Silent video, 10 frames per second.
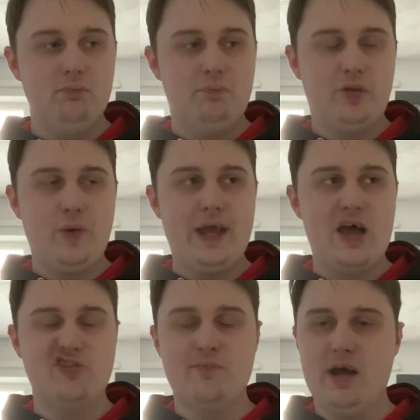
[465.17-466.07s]
but the way
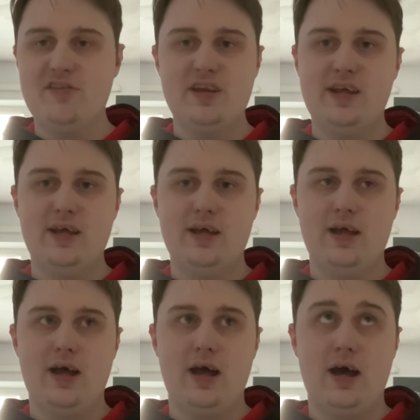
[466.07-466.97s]
Aston Martin
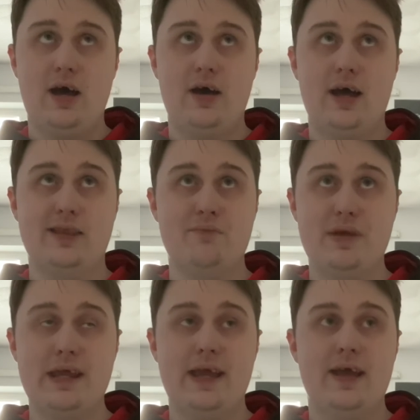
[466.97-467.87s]
are at the
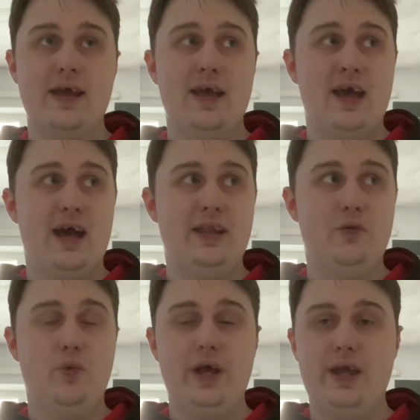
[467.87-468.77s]
minute, and
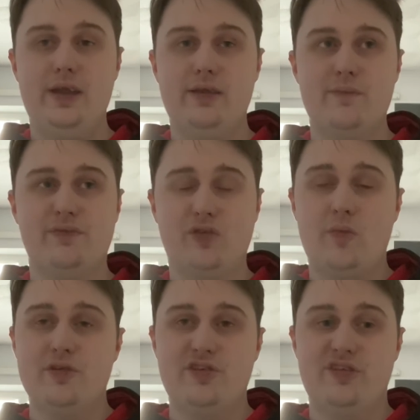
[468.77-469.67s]
the way the
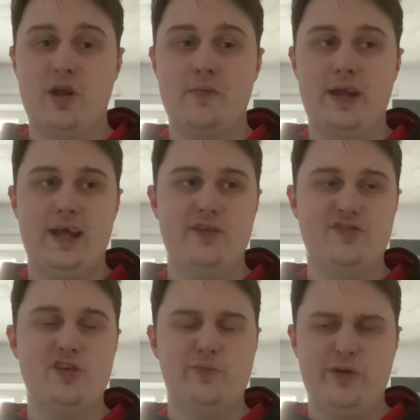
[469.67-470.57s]
performance is at the minute, it
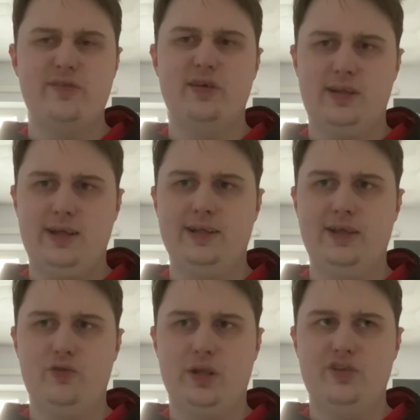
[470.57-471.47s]
seems pretty unlikely
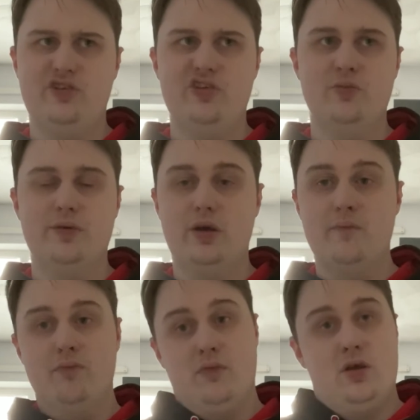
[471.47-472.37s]
throughout the season. But
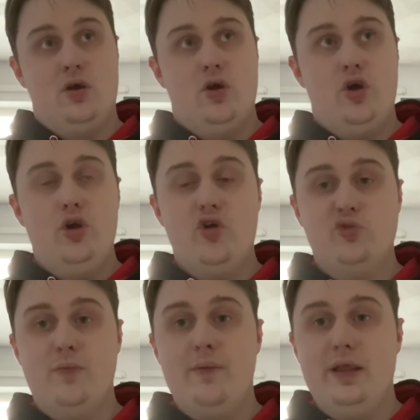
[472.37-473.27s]
who
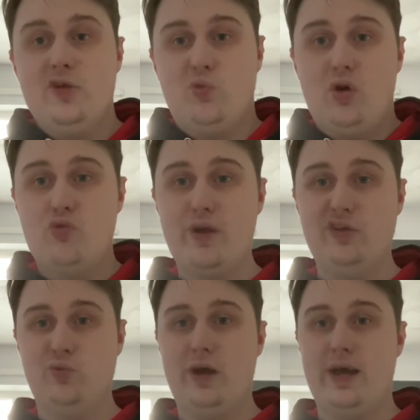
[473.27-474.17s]
knows, maybe there's one
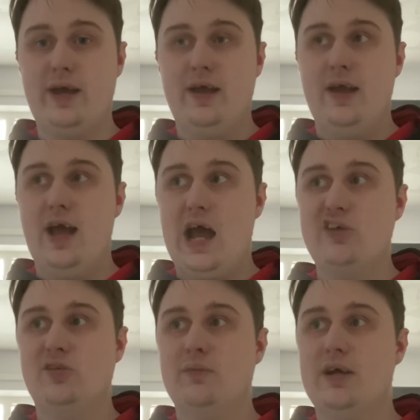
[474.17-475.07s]
race where
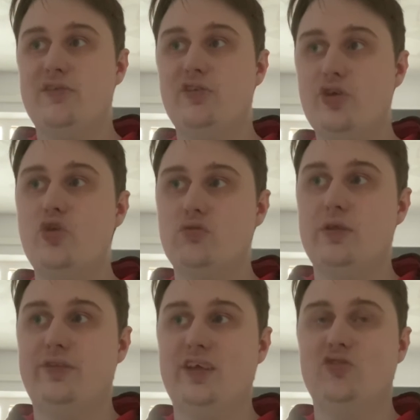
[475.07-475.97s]
Aston Martin do
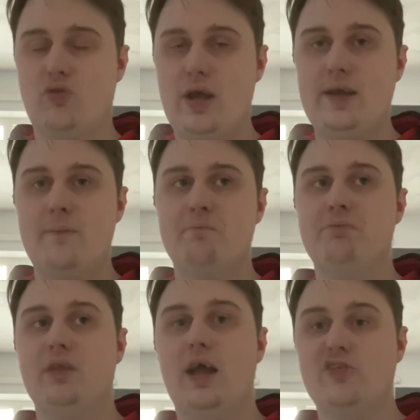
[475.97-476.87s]
run things right
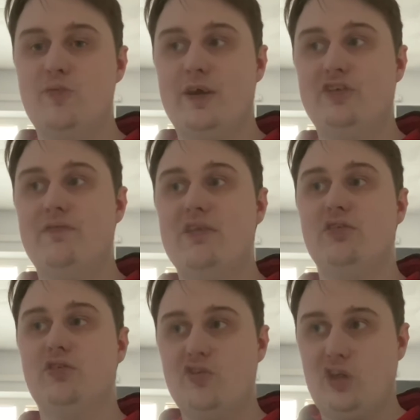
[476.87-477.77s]
and Sebastian
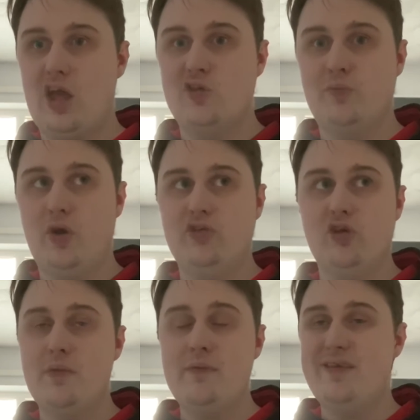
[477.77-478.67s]
Vettel does get his points,
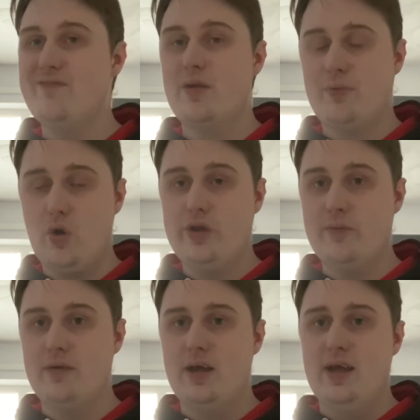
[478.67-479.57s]
or maybe even a
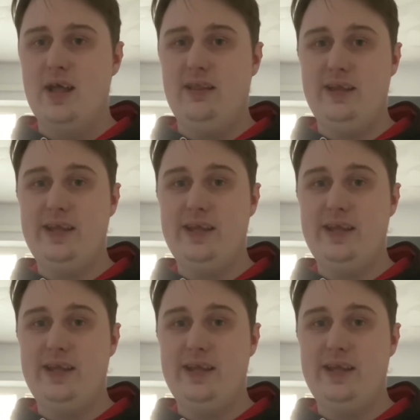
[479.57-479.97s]
podium like